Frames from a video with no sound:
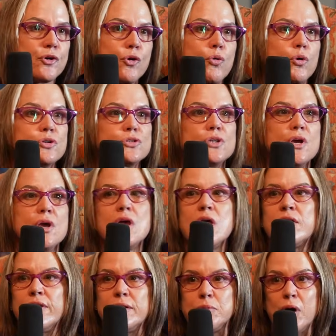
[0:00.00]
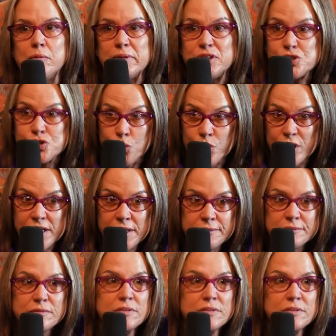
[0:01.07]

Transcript: our horse." They bought me Shorty.